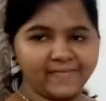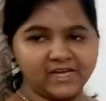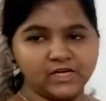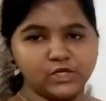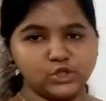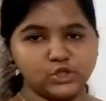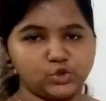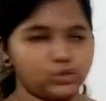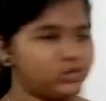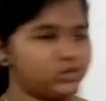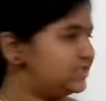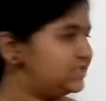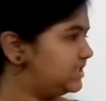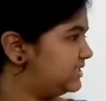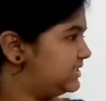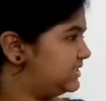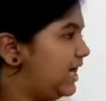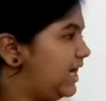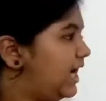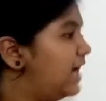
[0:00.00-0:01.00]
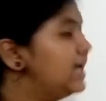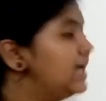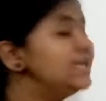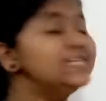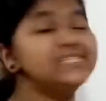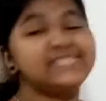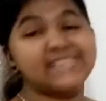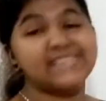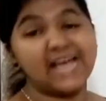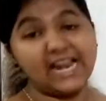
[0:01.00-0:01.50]
So this is the
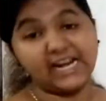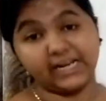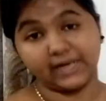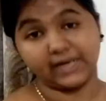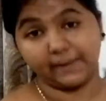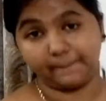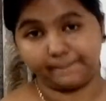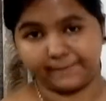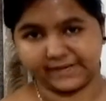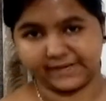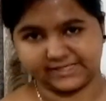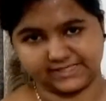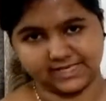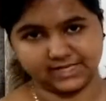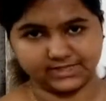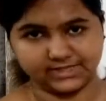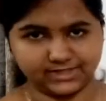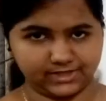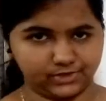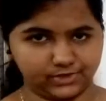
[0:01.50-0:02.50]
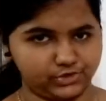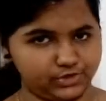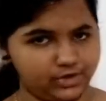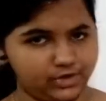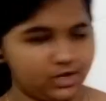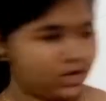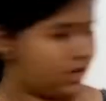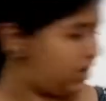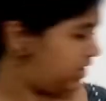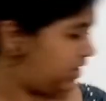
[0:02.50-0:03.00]
cell representation.
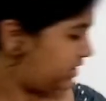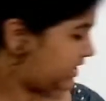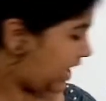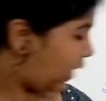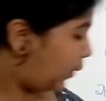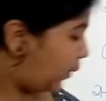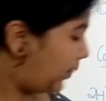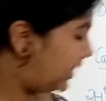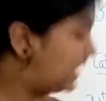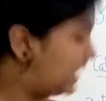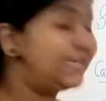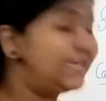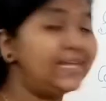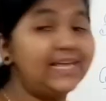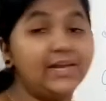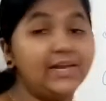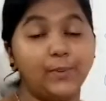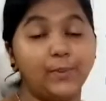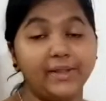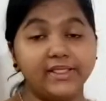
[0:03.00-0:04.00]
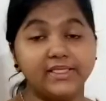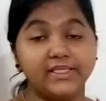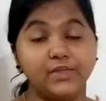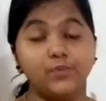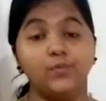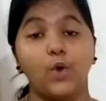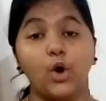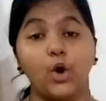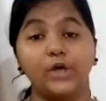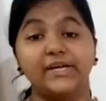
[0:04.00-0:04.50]
Now we'll deal with
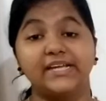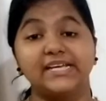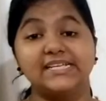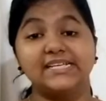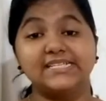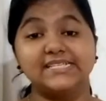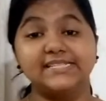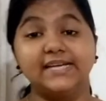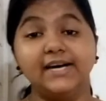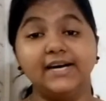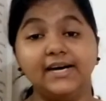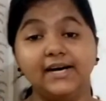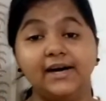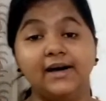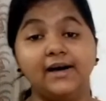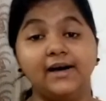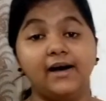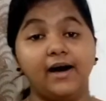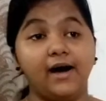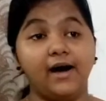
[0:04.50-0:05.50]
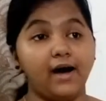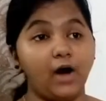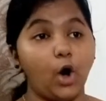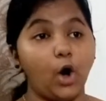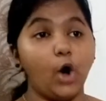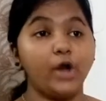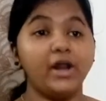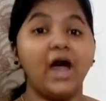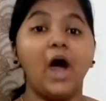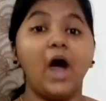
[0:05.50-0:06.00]
what is the
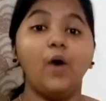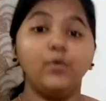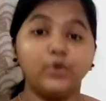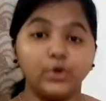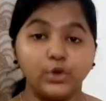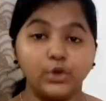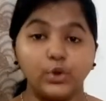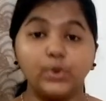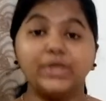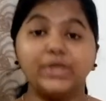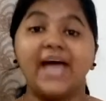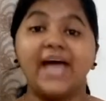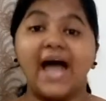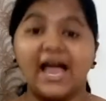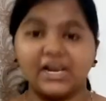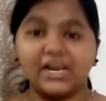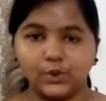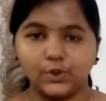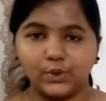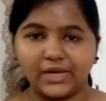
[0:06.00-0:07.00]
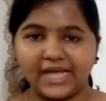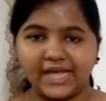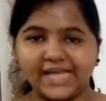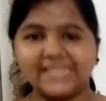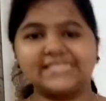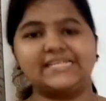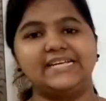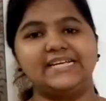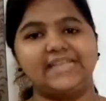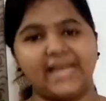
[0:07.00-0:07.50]
or how do you calculate
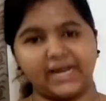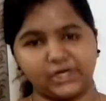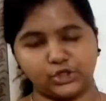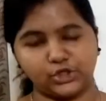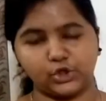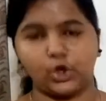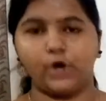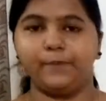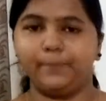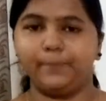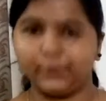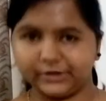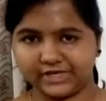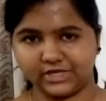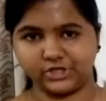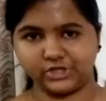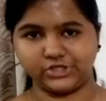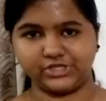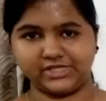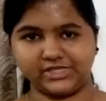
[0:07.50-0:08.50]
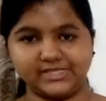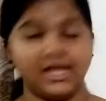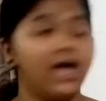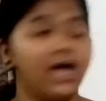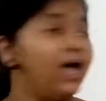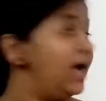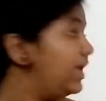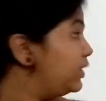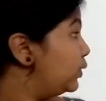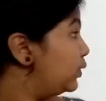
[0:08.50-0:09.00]
electrode potentials
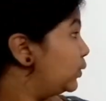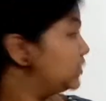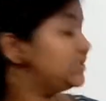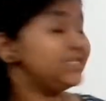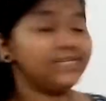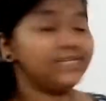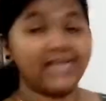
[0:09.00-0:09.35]
using